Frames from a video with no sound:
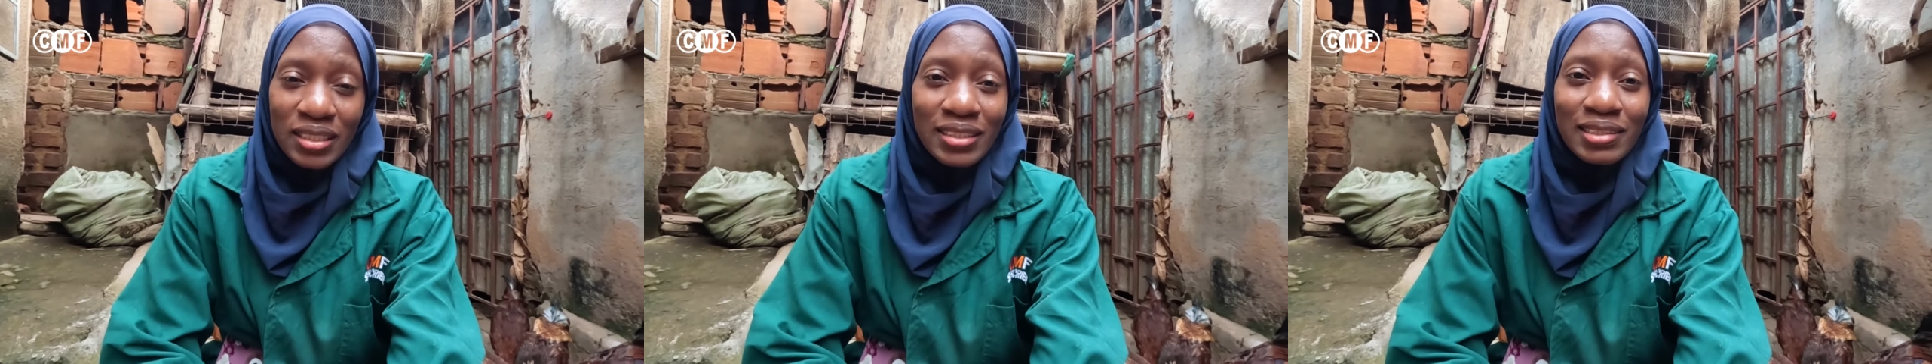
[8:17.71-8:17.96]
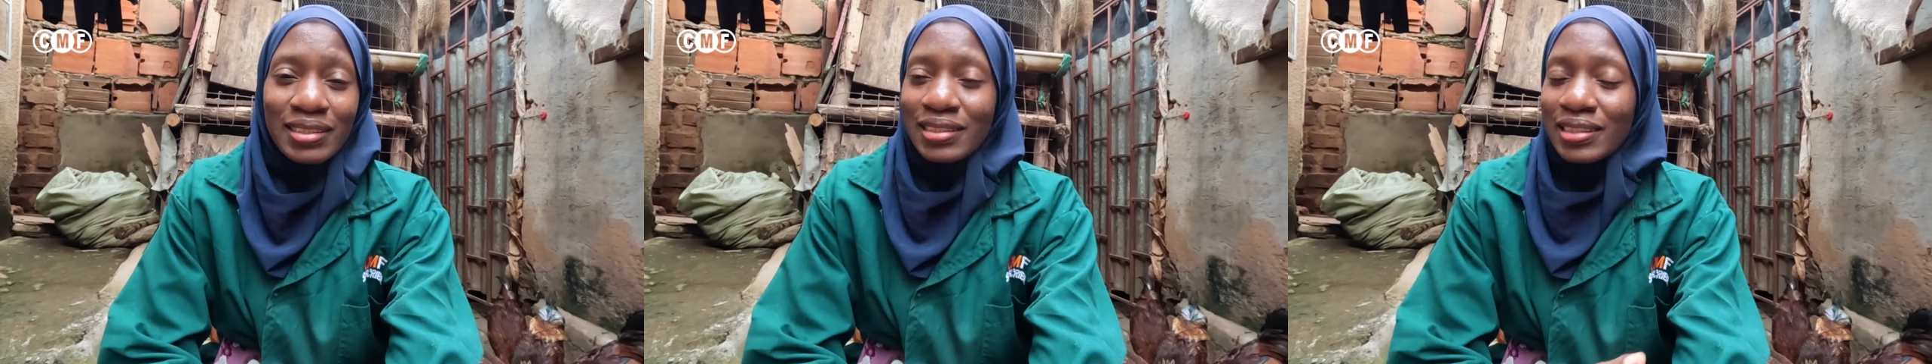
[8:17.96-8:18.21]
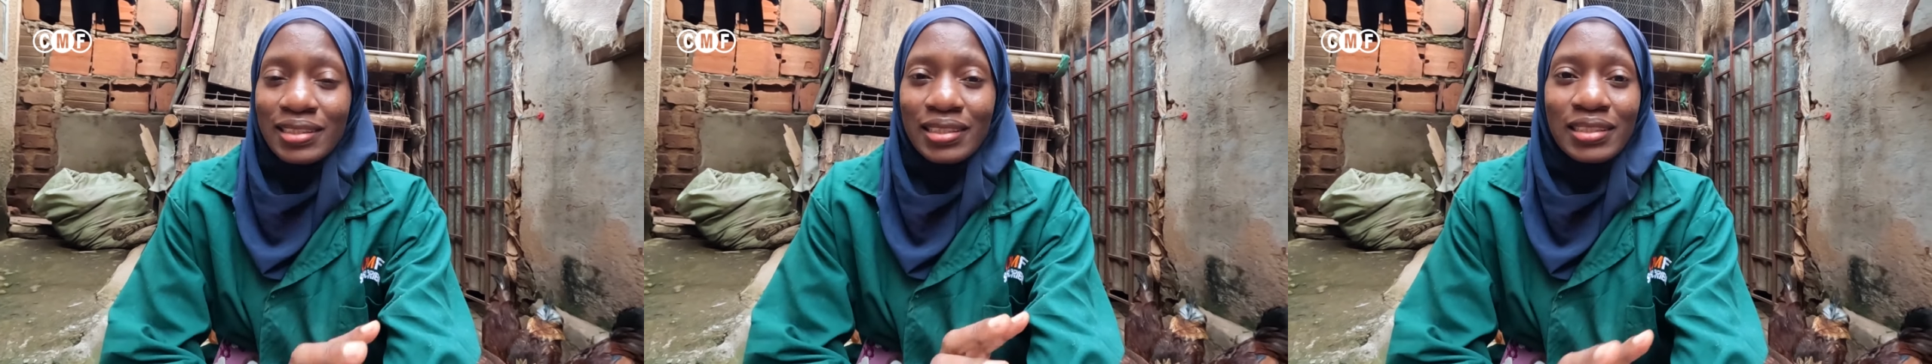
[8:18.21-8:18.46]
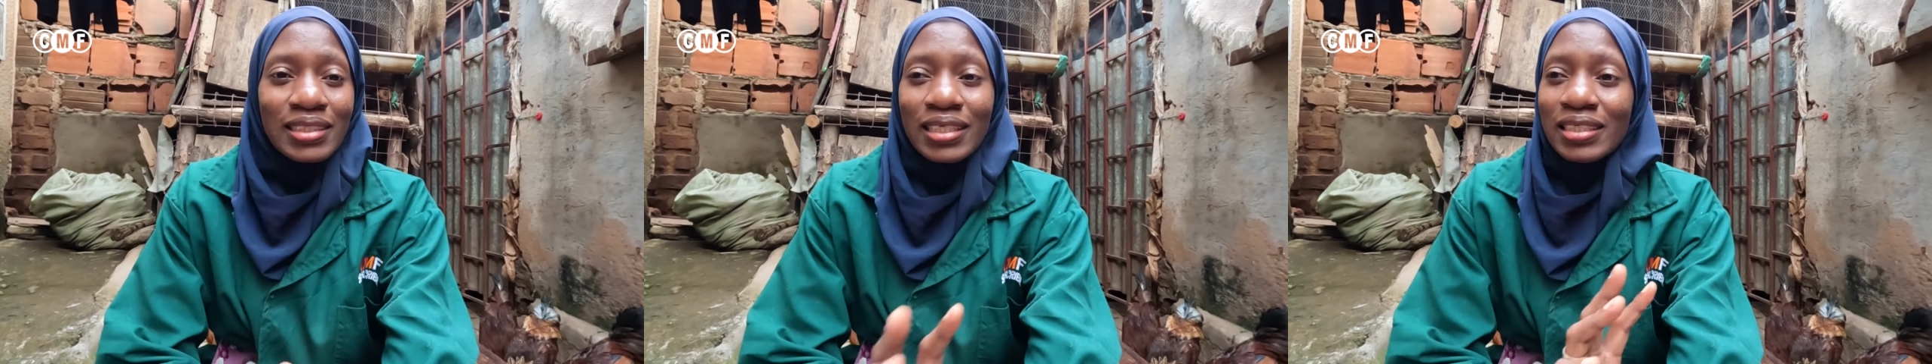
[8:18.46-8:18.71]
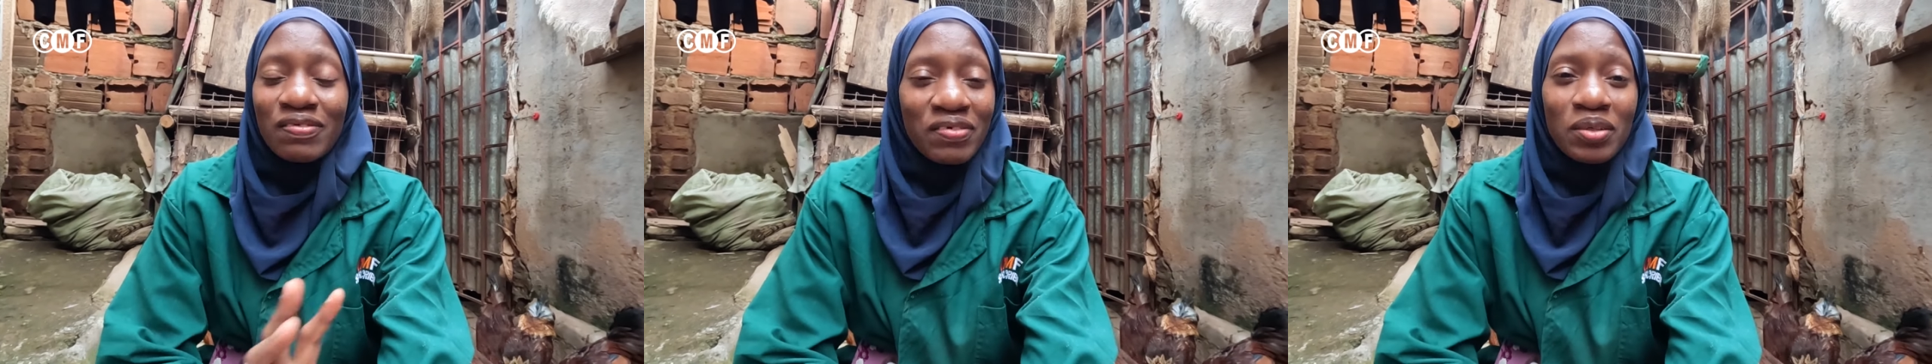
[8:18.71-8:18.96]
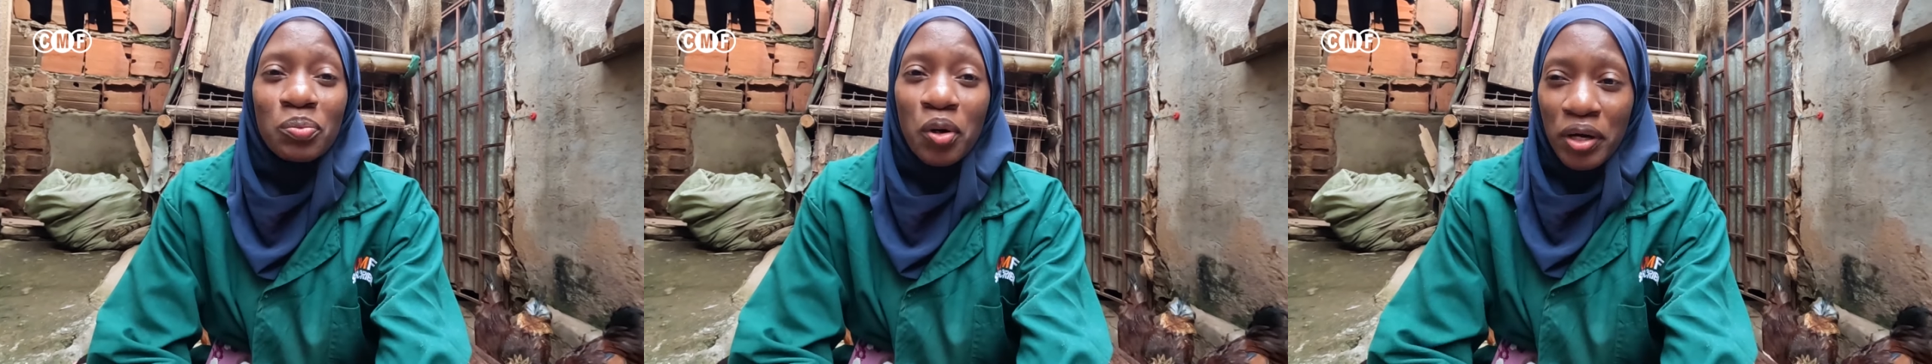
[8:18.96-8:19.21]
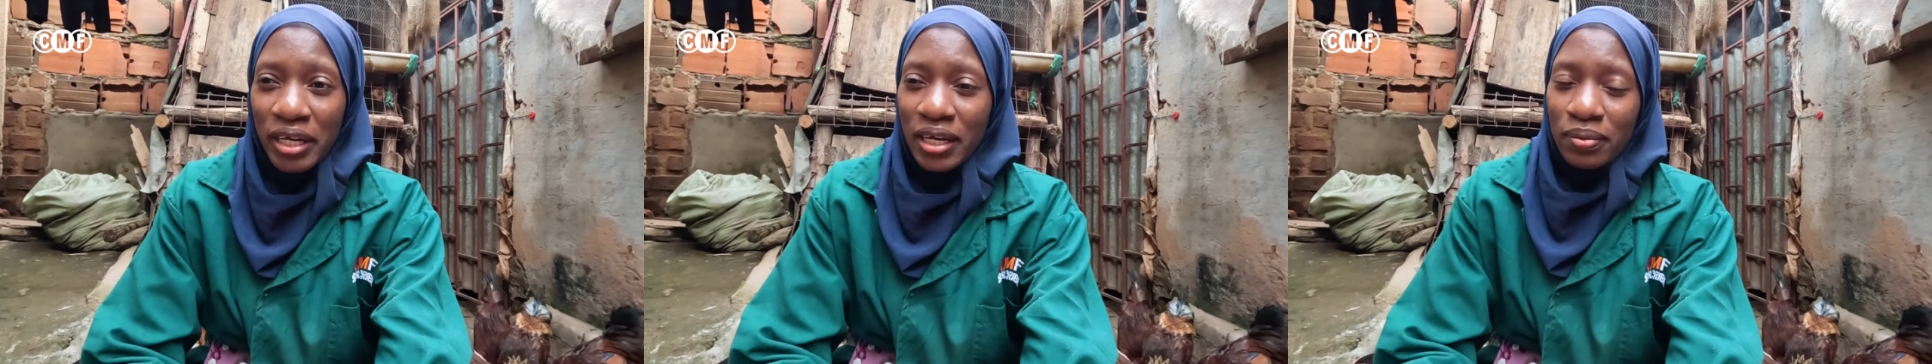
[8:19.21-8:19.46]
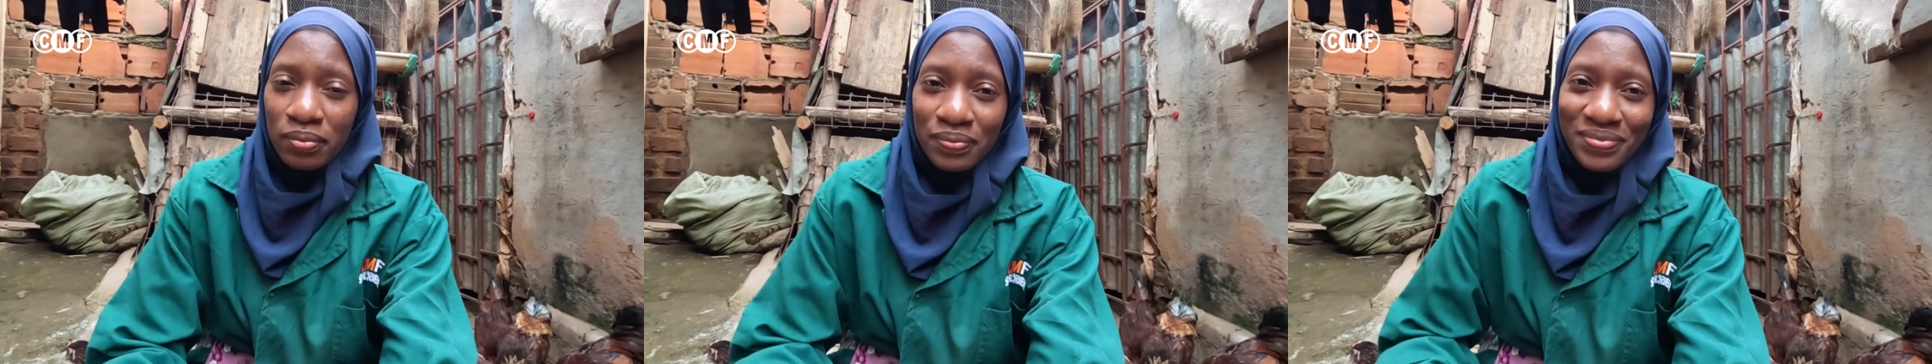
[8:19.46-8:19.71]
It's a different ballgame.